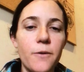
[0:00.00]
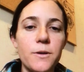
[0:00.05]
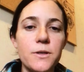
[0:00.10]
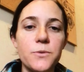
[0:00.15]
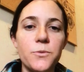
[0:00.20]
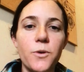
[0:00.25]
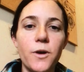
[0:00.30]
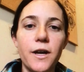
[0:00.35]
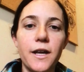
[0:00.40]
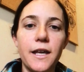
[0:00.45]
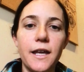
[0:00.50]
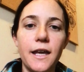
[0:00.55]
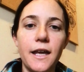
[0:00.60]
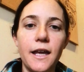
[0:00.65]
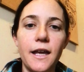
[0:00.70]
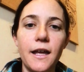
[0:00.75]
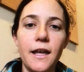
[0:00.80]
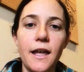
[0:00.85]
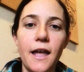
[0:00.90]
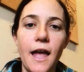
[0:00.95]
I was
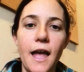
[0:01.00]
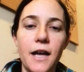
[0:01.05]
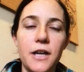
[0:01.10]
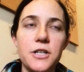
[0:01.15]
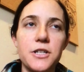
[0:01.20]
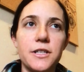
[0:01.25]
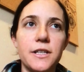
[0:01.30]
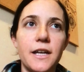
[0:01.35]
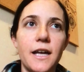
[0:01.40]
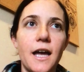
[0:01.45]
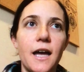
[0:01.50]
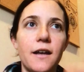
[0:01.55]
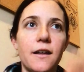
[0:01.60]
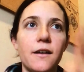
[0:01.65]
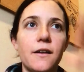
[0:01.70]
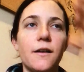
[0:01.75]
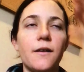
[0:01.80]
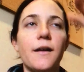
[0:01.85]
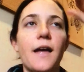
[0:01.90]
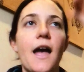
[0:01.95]
working actually at
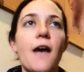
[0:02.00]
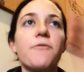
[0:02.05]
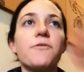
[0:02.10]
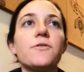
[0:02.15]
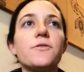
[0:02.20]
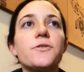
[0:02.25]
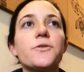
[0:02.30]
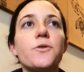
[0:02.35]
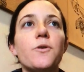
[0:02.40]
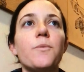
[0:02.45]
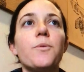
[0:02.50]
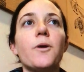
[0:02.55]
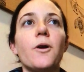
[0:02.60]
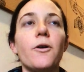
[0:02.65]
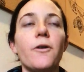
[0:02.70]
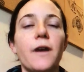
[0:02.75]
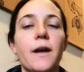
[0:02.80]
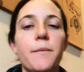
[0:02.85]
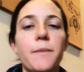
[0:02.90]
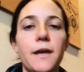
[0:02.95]
an after school
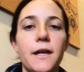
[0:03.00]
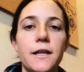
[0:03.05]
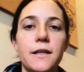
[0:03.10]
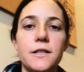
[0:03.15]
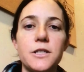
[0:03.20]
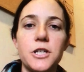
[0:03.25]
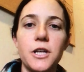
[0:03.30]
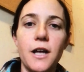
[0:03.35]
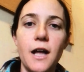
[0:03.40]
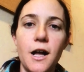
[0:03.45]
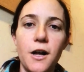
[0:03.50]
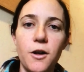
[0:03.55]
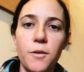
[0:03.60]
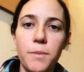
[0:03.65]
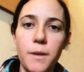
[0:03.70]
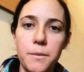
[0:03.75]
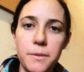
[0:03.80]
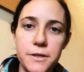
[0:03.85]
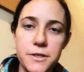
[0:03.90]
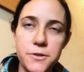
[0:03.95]
program in Chicago
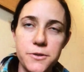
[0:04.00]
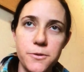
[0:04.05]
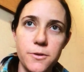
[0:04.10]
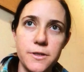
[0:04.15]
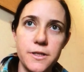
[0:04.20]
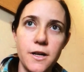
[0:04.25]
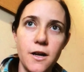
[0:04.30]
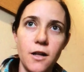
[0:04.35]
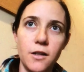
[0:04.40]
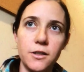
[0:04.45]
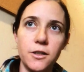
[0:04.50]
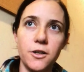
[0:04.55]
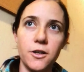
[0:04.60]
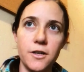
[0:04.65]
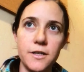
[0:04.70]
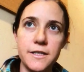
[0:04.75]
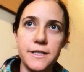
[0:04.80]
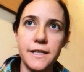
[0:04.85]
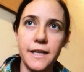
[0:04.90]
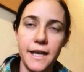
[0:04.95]
schools called
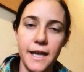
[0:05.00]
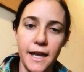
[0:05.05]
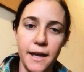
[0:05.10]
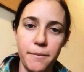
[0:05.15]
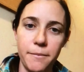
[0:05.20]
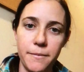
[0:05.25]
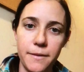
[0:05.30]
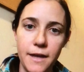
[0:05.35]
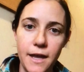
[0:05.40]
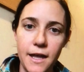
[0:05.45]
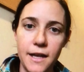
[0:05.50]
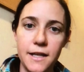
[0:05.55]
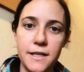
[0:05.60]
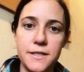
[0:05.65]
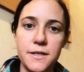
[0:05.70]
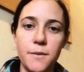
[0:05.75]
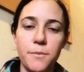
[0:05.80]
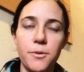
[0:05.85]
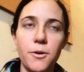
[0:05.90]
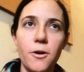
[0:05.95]
Girls in the Game. And
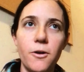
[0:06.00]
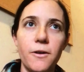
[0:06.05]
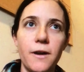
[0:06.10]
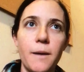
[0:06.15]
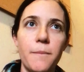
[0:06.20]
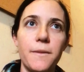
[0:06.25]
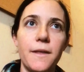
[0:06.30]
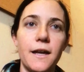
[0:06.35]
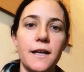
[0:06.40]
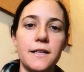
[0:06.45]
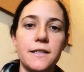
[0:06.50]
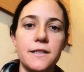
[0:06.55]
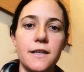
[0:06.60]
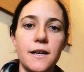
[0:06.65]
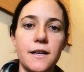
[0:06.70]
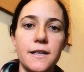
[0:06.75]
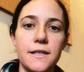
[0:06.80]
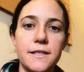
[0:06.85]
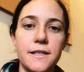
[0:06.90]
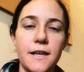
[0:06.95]
it's a program that
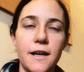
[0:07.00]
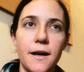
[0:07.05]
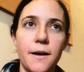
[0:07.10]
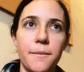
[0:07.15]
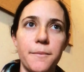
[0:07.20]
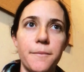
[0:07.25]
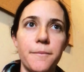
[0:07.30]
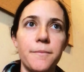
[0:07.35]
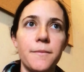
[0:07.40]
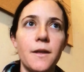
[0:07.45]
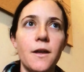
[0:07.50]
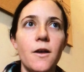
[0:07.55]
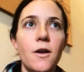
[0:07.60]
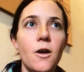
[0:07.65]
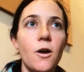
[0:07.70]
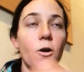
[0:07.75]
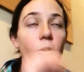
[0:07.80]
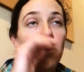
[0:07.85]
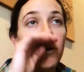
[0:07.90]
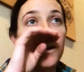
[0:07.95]
um,
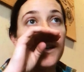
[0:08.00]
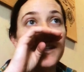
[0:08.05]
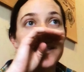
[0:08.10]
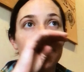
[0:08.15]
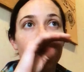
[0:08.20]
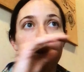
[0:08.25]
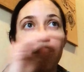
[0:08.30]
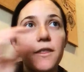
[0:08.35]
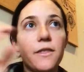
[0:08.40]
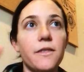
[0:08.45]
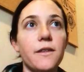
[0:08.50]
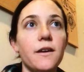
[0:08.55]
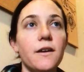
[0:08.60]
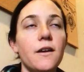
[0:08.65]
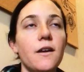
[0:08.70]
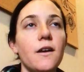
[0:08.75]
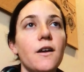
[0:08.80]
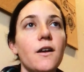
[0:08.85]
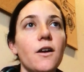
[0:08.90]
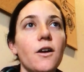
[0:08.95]
works with
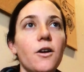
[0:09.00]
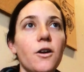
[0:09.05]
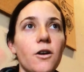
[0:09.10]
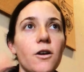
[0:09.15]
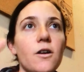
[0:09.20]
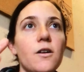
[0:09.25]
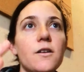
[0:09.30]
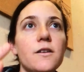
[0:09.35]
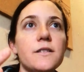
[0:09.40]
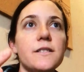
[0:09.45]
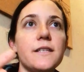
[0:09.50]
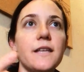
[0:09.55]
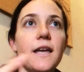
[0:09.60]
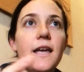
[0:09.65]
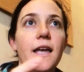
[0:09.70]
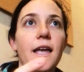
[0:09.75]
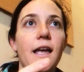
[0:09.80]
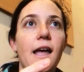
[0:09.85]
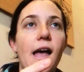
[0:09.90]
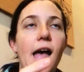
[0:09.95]
girls
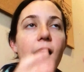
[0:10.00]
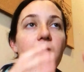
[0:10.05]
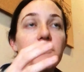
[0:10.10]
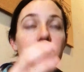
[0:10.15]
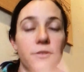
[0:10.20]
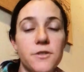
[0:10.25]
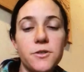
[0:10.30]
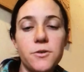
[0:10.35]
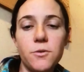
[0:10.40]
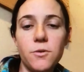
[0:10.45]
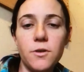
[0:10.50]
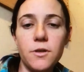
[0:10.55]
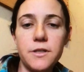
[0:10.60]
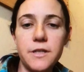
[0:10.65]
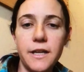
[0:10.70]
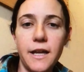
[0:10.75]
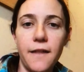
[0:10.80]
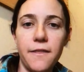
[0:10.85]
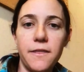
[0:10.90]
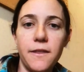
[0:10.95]
after school
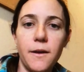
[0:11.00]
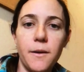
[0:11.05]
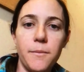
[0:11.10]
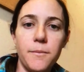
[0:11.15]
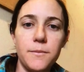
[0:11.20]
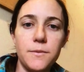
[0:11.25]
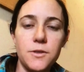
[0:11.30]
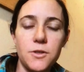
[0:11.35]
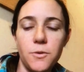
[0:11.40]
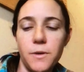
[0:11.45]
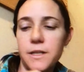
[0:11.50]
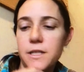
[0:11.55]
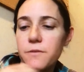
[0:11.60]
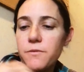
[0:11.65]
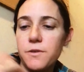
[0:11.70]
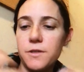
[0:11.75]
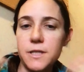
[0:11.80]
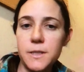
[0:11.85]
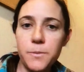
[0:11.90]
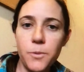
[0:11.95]
to get them doing
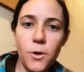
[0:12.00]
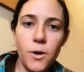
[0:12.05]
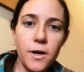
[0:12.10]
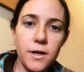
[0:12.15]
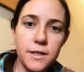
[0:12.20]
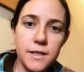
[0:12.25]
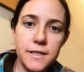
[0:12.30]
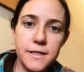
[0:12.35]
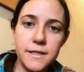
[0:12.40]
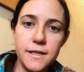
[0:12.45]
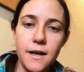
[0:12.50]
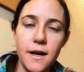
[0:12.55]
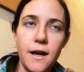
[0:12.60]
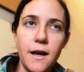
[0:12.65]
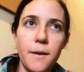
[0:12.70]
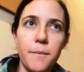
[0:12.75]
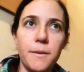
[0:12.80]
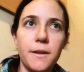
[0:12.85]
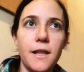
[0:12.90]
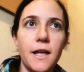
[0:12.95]
different sports,
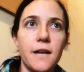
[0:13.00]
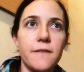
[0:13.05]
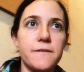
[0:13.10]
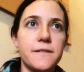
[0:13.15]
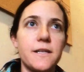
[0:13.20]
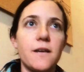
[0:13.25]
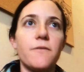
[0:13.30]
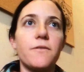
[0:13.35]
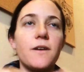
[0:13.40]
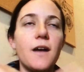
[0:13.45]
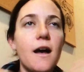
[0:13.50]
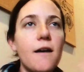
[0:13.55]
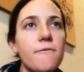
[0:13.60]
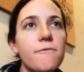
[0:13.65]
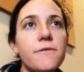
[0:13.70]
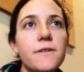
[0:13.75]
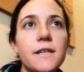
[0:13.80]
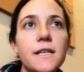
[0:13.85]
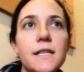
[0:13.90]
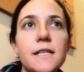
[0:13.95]
um, a lot of self
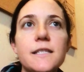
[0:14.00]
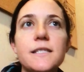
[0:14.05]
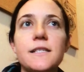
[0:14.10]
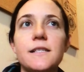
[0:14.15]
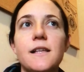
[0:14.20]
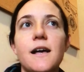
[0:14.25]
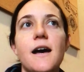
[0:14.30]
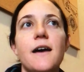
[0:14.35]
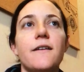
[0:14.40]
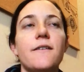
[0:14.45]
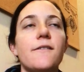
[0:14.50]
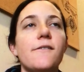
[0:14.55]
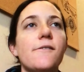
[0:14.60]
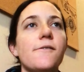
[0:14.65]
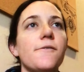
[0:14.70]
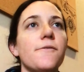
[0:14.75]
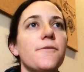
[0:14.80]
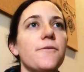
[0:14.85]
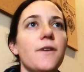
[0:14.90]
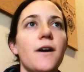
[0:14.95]
confidence, a lot
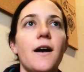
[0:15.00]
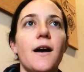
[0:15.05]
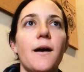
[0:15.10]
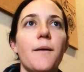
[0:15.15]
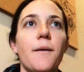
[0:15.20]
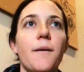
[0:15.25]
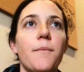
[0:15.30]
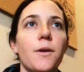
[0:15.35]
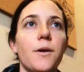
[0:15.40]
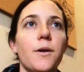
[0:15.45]
of um,